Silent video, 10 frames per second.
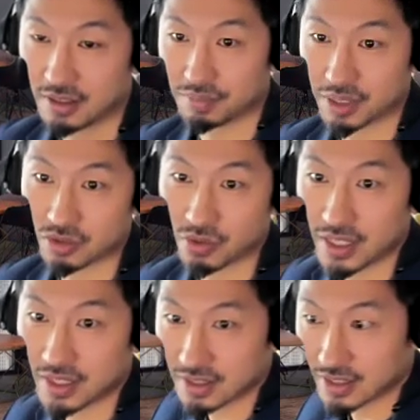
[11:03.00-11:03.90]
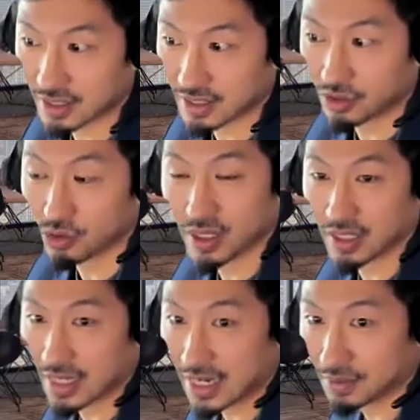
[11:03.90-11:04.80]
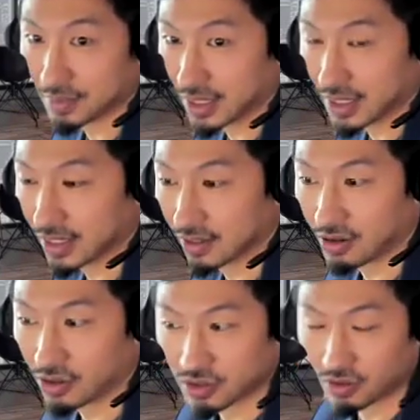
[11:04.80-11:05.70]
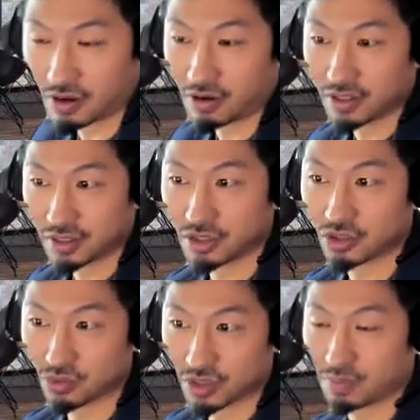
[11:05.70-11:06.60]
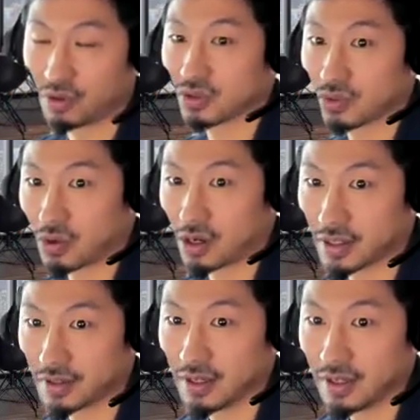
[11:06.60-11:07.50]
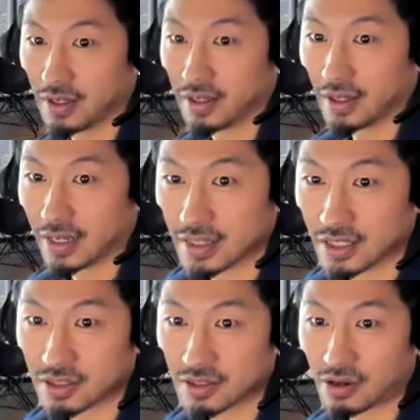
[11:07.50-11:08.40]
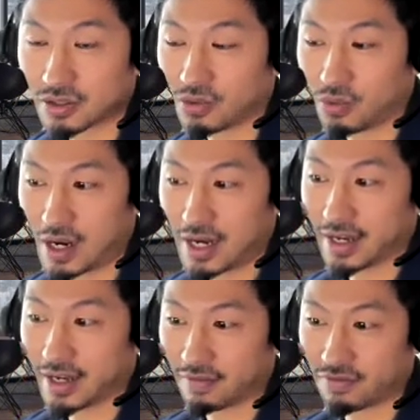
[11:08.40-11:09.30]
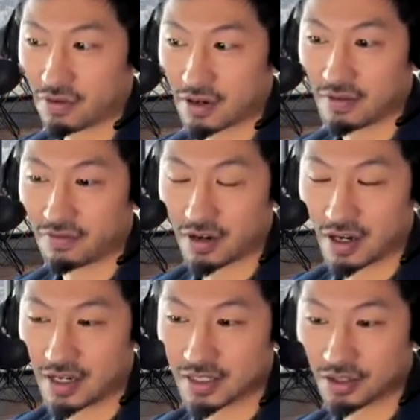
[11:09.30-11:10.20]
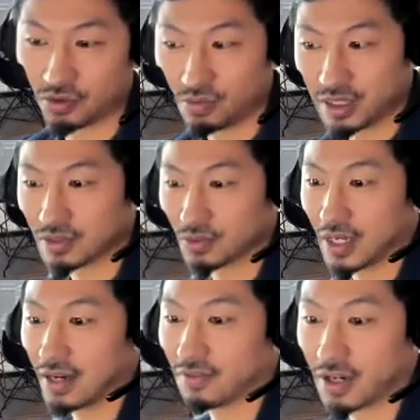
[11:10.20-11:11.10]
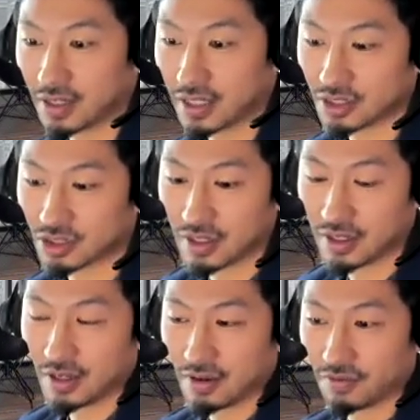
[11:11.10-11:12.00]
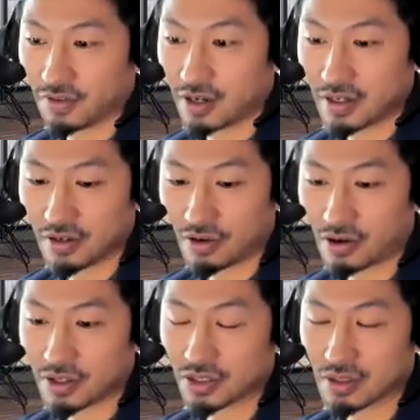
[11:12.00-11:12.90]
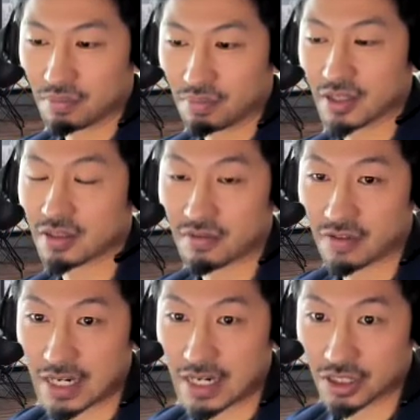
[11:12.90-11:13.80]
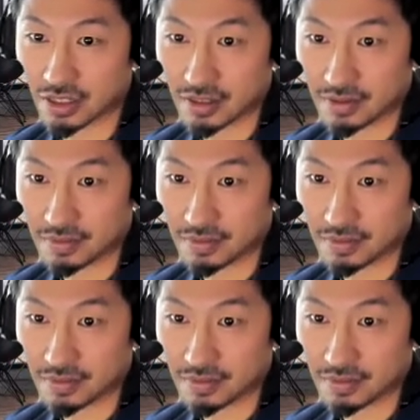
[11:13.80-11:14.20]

between the human anatomy and also all the tissue supposed to work. And this is also why for us humans we have very large plantar fascia.